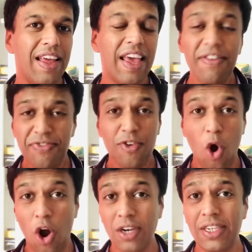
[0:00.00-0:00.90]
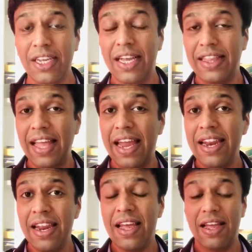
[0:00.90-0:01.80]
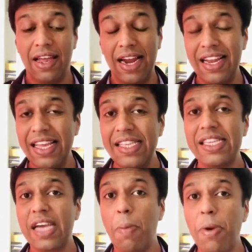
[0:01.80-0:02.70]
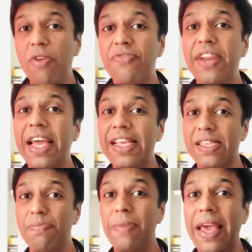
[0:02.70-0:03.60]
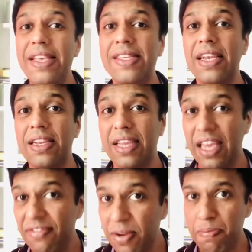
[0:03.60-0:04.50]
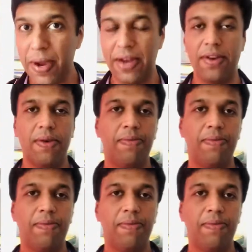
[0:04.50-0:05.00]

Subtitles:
If not, then at least a couple of days makes it even better.